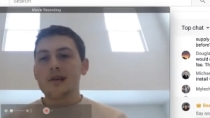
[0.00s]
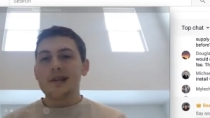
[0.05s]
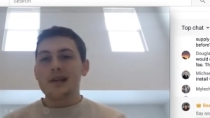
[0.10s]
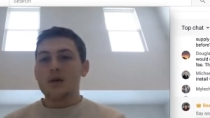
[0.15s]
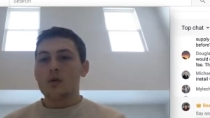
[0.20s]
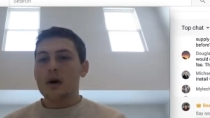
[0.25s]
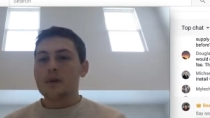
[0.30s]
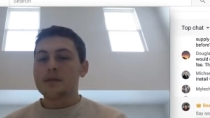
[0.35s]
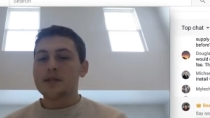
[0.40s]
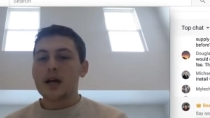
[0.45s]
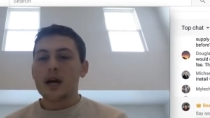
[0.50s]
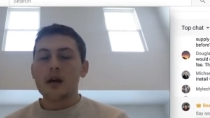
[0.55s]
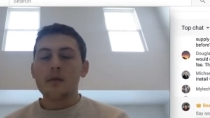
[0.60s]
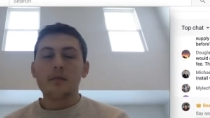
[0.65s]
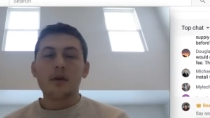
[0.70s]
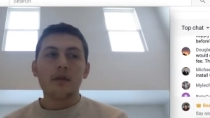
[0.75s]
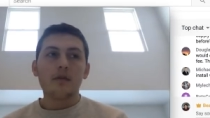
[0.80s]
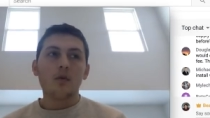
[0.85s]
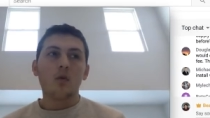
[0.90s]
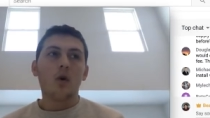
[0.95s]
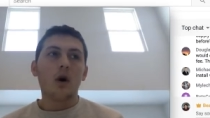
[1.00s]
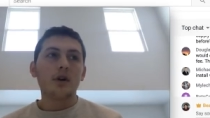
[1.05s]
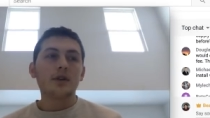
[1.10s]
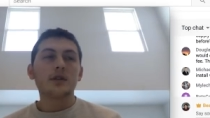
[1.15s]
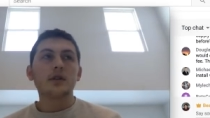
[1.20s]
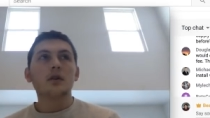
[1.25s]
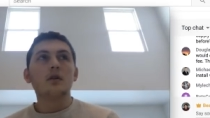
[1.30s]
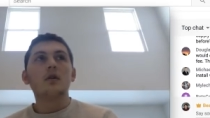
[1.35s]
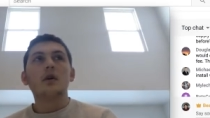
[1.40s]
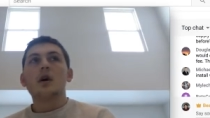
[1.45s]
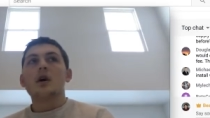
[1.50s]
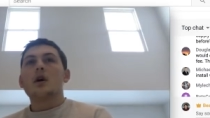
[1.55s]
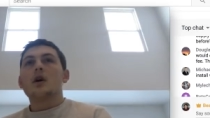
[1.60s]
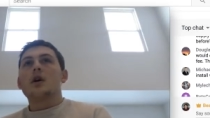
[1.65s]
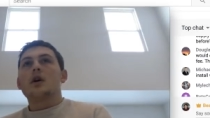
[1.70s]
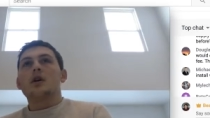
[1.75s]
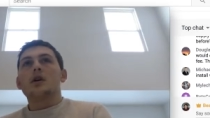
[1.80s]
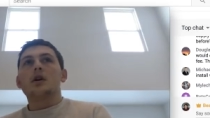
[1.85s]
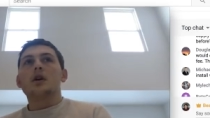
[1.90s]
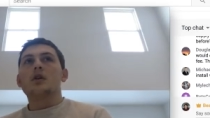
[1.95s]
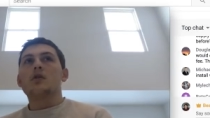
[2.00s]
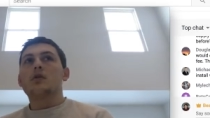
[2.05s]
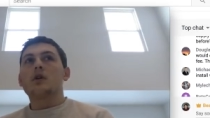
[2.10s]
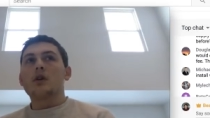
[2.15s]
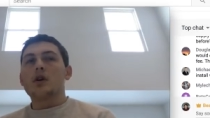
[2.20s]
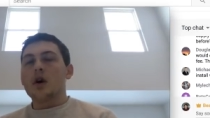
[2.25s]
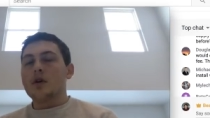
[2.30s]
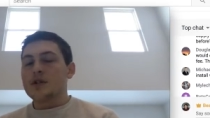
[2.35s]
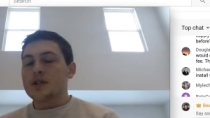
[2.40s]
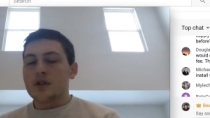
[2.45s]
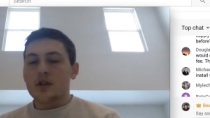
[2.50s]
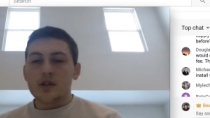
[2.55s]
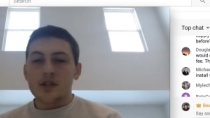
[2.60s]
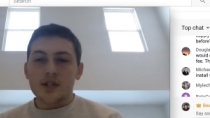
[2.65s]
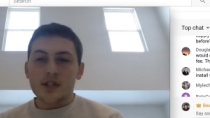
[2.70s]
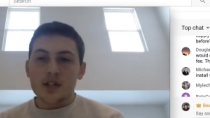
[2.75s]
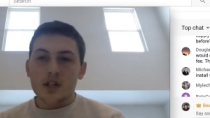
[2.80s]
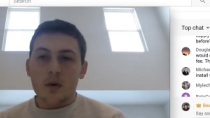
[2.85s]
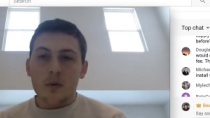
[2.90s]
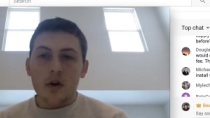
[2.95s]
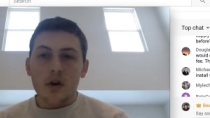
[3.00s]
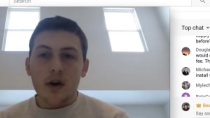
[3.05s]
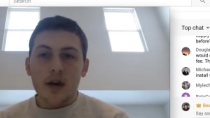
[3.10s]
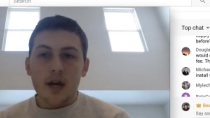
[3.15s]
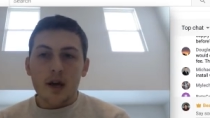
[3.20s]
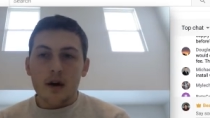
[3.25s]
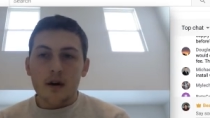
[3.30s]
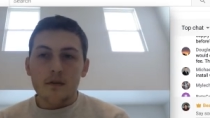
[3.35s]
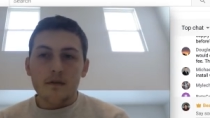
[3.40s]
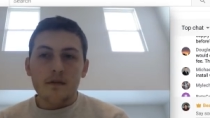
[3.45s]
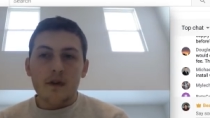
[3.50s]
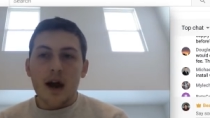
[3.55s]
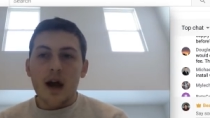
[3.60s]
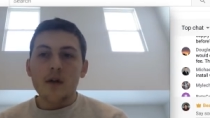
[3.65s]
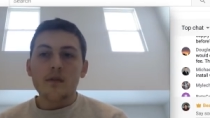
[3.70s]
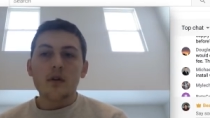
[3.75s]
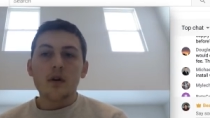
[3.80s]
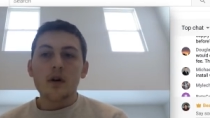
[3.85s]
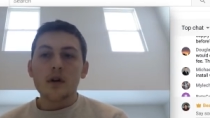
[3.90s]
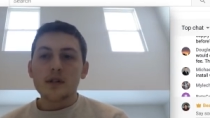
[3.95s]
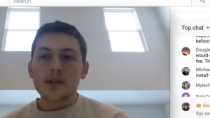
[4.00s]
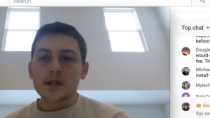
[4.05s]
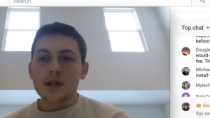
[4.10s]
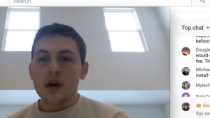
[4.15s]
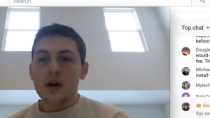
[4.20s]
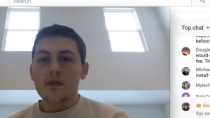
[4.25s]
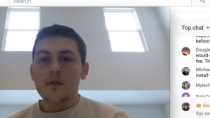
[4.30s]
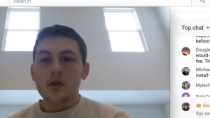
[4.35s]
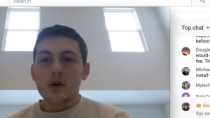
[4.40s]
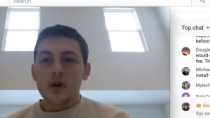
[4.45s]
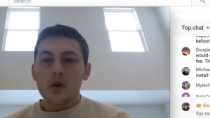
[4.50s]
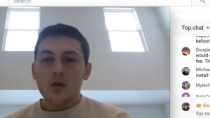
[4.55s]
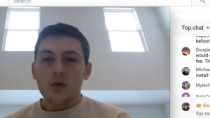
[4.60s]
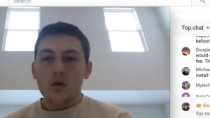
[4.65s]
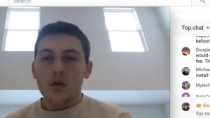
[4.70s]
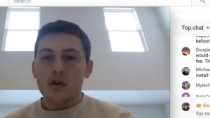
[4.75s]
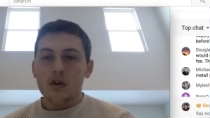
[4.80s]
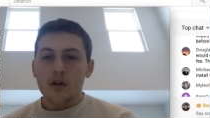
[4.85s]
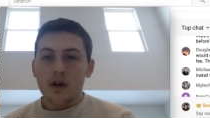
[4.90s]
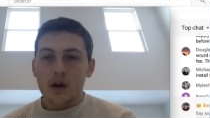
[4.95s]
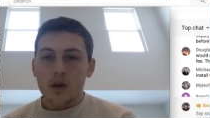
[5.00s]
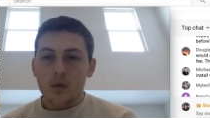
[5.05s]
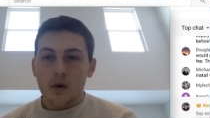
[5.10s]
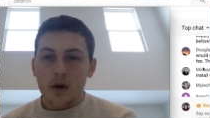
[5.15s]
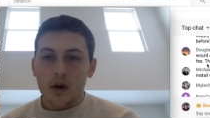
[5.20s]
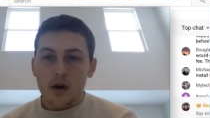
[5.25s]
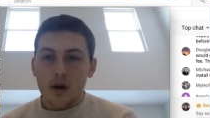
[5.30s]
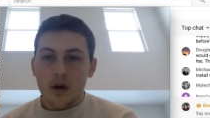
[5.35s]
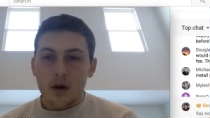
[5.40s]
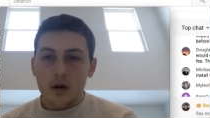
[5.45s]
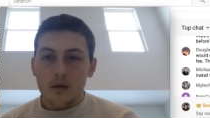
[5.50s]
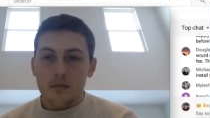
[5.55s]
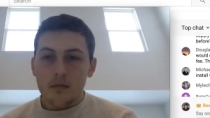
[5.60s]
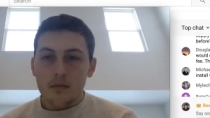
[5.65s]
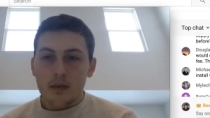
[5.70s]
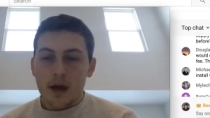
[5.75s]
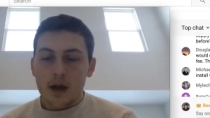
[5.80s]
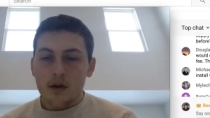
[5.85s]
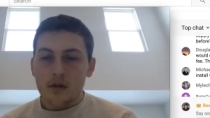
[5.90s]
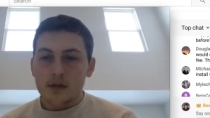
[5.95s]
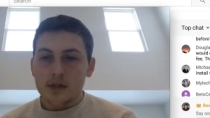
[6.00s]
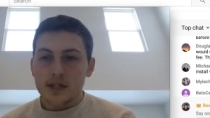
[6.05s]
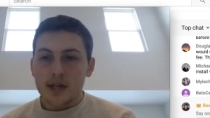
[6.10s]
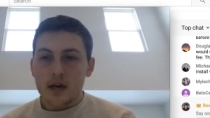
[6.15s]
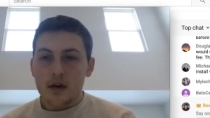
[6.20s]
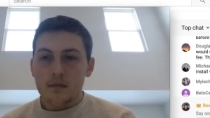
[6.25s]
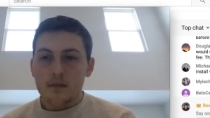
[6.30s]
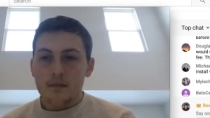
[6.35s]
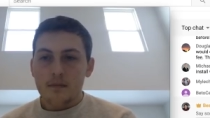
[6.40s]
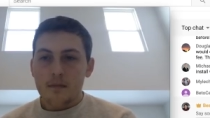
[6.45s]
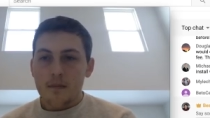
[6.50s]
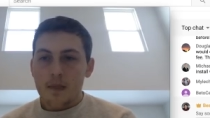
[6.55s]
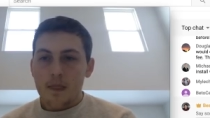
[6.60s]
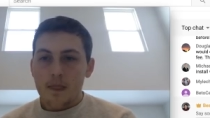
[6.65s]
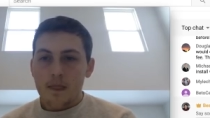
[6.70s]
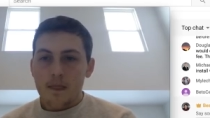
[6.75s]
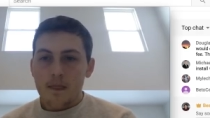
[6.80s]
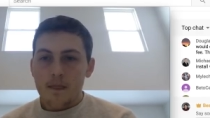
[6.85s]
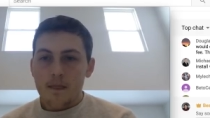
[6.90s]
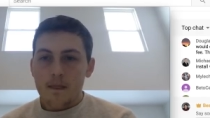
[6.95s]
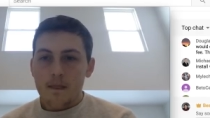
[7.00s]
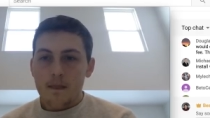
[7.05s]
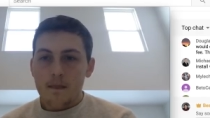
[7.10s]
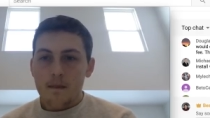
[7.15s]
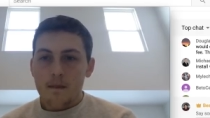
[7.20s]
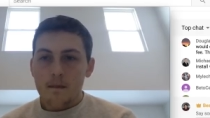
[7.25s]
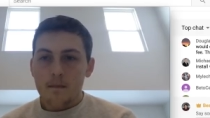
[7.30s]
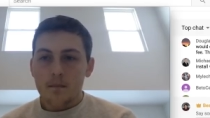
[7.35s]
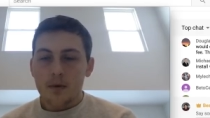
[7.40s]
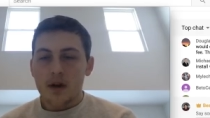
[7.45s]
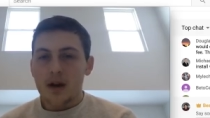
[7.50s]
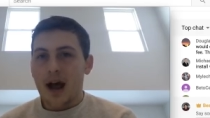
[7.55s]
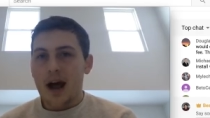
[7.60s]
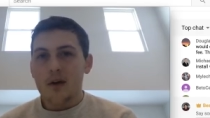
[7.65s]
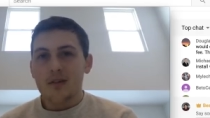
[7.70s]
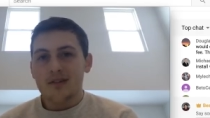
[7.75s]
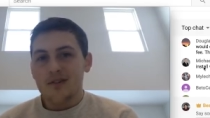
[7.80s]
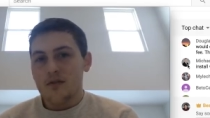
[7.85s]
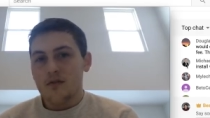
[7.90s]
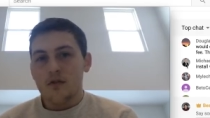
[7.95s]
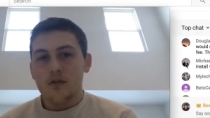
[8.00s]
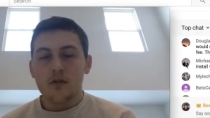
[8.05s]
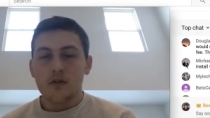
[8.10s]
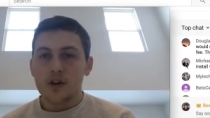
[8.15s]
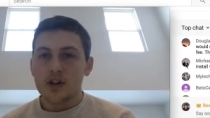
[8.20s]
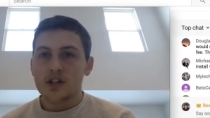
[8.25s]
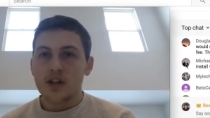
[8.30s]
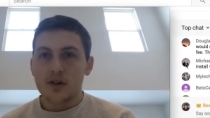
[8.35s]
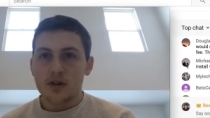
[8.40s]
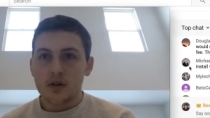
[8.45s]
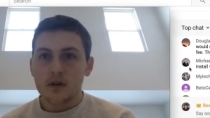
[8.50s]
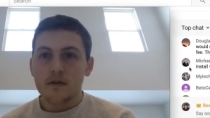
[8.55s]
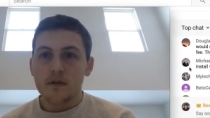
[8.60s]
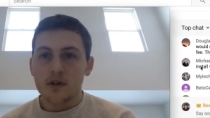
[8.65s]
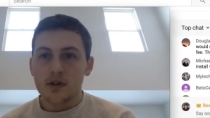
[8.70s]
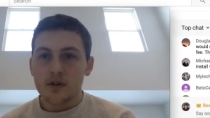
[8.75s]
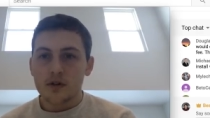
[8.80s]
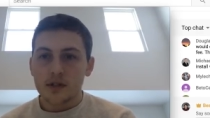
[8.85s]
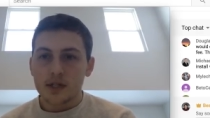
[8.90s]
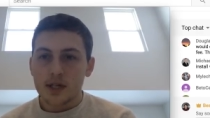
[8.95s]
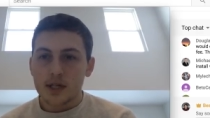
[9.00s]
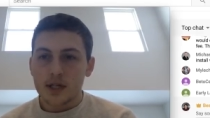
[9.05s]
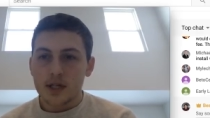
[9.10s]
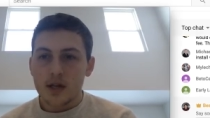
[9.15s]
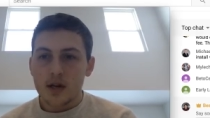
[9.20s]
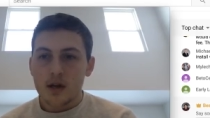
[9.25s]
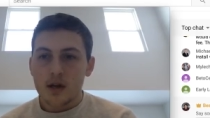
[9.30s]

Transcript: a website, but if you want to, you could go search to someone like on Fiverr and stuff, or like what Michael said. But I would reach out to a virtual assistant.